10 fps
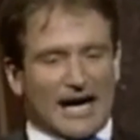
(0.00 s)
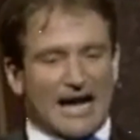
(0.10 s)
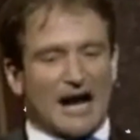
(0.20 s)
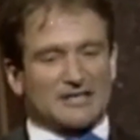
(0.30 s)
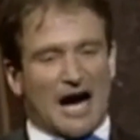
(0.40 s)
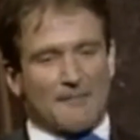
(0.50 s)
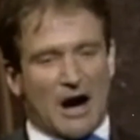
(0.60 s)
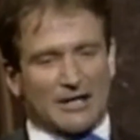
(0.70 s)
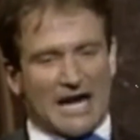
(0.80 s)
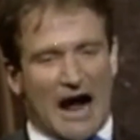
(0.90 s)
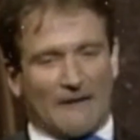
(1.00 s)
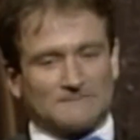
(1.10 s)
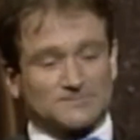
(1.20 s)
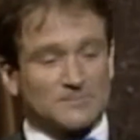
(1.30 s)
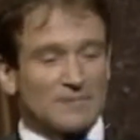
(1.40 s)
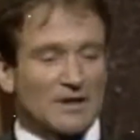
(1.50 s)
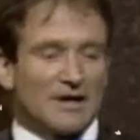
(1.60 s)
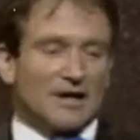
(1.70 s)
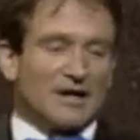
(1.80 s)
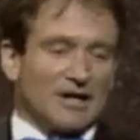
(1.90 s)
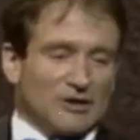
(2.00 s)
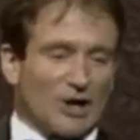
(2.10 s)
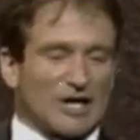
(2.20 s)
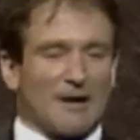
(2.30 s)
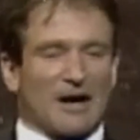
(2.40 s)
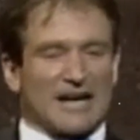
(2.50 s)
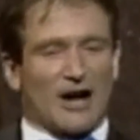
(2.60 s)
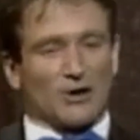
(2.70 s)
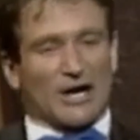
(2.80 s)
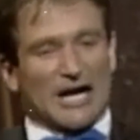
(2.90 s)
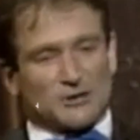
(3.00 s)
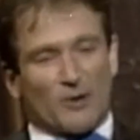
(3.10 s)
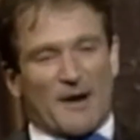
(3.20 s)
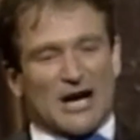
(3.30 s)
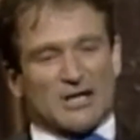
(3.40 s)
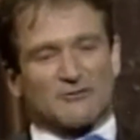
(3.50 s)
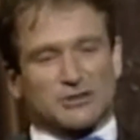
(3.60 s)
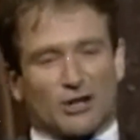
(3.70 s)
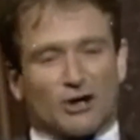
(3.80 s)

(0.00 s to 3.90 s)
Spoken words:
segregation live on broadcast, everything almost fell apart. An